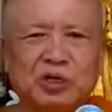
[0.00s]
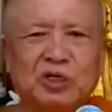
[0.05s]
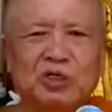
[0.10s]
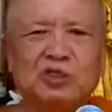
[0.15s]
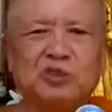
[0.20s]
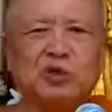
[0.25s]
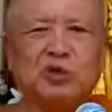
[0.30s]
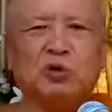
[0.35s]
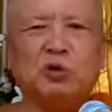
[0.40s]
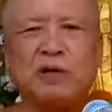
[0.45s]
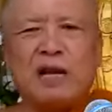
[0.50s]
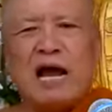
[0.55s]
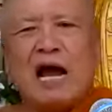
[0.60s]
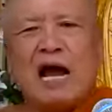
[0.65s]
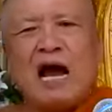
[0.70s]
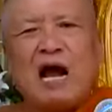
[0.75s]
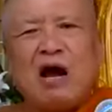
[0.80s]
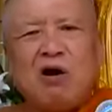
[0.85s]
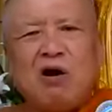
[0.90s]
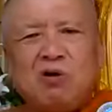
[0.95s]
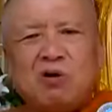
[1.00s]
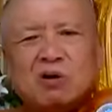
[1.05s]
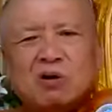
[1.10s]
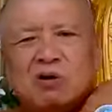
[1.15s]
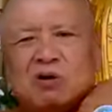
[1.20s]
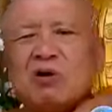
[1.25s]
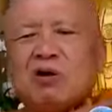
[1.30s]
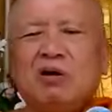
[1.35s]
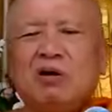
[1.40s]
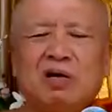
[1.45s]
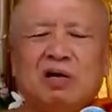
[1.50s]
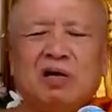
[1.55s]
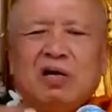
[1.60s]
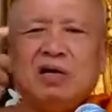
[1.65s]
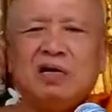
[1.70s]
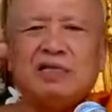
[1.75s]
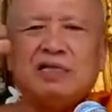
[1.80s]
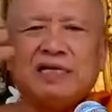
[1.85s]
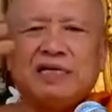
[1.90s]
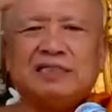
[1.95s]
So now,
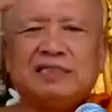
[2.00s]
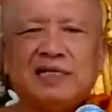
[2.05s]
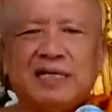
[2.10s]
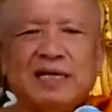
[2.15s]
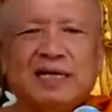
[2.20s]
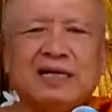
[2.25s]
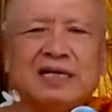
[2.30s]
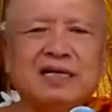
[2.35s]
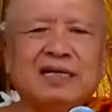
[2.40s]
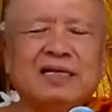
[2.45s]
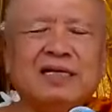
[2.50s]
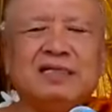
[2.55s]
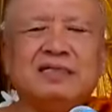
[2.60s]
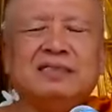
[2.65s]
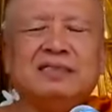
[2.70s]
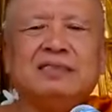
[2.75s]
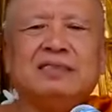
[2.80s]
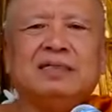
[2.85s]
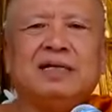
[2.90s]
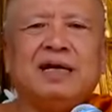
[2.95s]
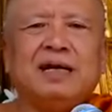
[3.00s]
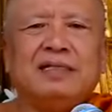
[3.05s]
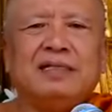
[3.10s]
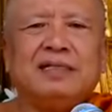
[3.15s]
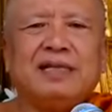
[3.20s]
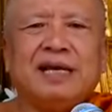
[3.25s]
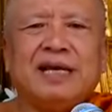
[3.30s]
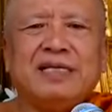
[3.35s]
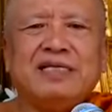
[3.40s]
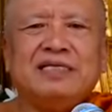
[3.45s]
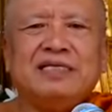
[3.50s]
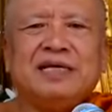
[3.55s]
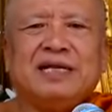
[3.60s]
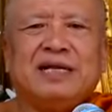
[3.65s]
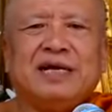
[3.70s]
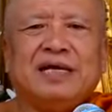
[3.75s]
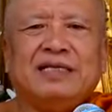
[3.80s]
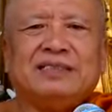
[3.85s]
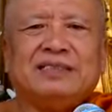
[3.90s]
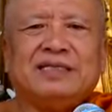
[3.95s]
just learn
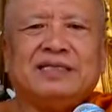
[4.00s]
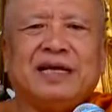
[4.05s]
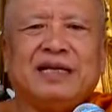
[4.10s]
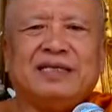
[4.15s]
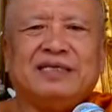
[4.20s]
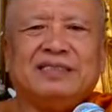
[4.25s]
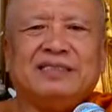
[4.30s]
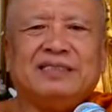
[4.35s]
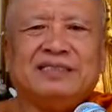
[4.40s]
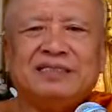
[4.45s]
attention and sense.